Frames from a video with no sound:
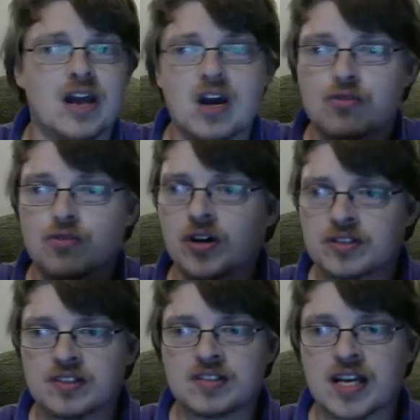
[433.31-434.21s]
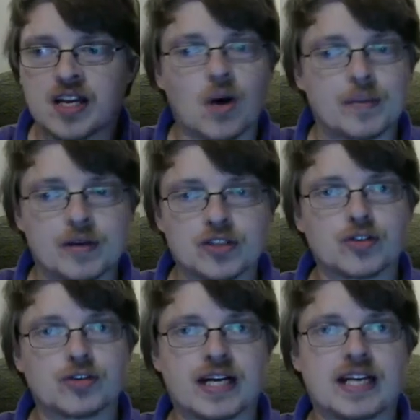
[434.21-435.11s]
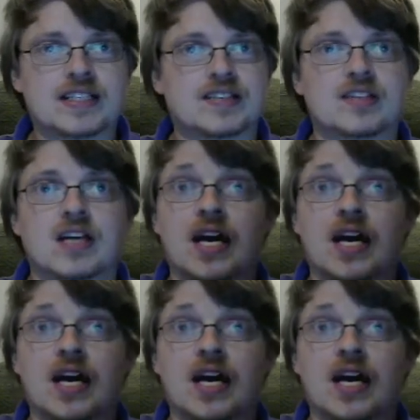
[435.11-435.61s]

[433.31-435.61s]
Rather than saying, oh, I'm going to create this